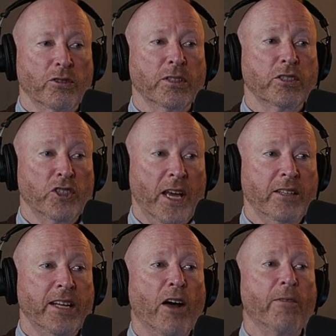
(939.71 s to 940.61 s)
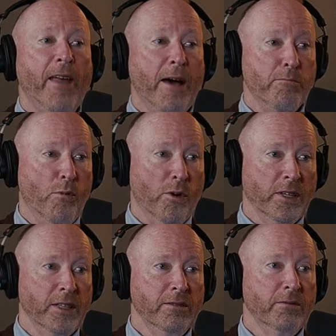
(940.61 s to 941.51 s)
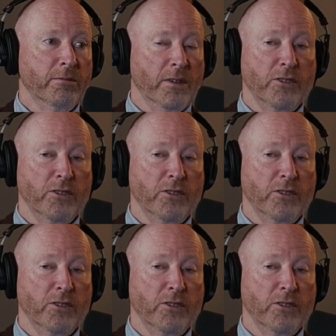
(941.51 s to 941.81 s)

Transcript: going to take down that morning, mm-hmm.